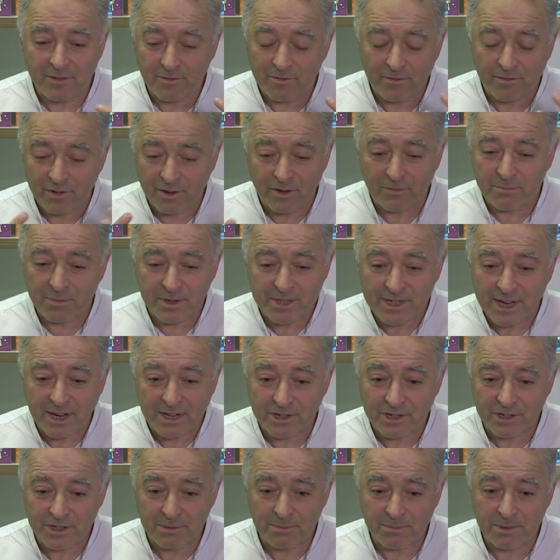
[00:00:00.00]
full of
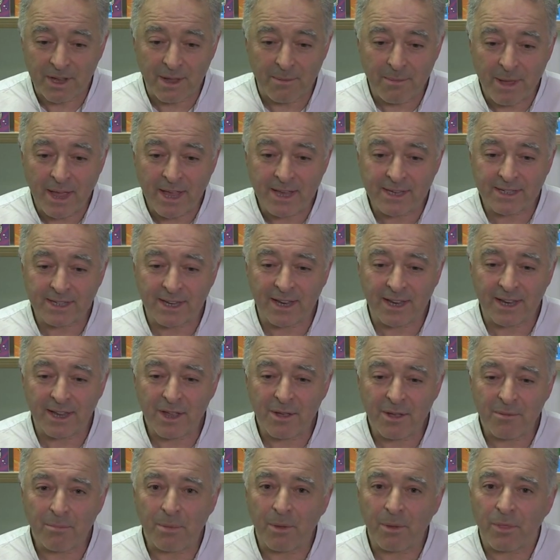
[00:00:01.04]
potential to be amazing,
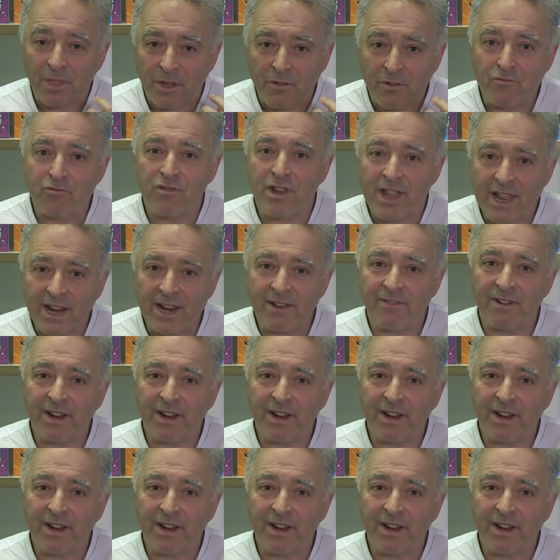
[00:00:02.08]
but they're really,